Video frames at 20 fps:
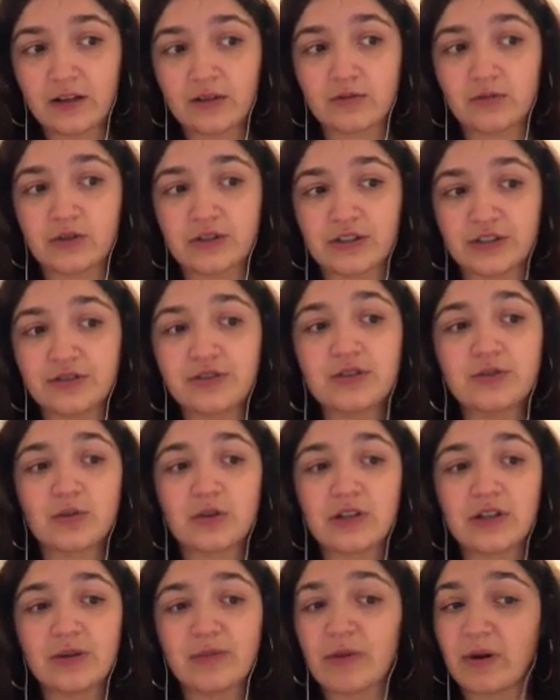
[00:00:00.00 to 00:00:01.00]
Reduced
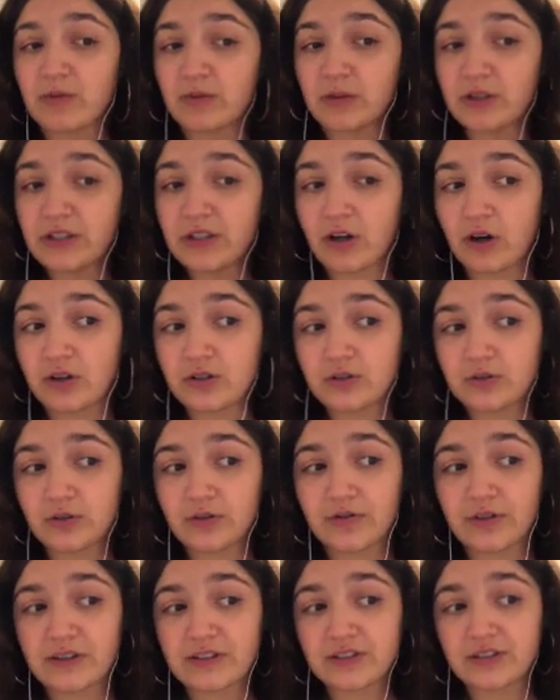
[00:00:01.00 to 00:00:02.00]
working memory also
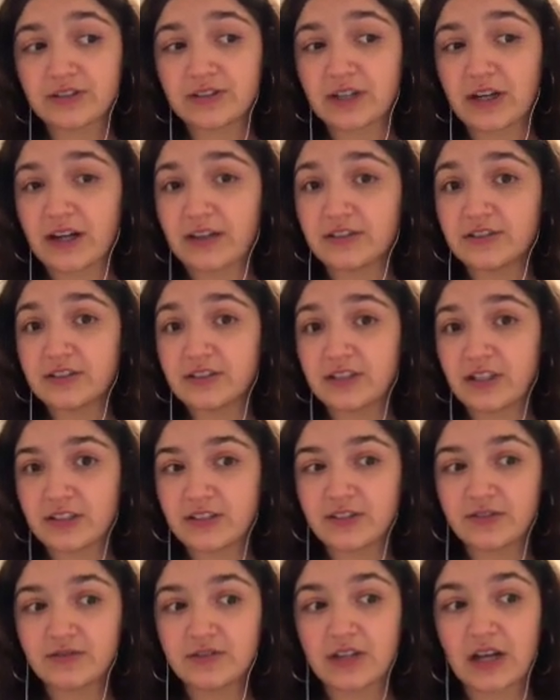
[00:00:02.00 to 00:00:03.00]
affects the child's
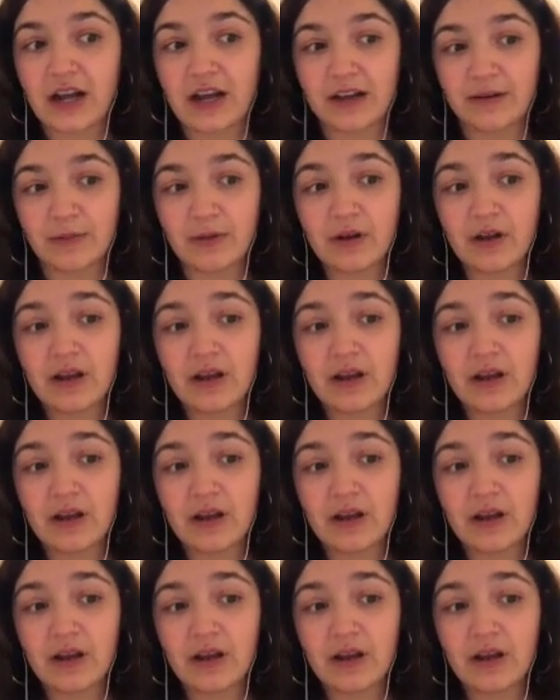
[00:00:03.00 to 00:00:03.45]
sense of time.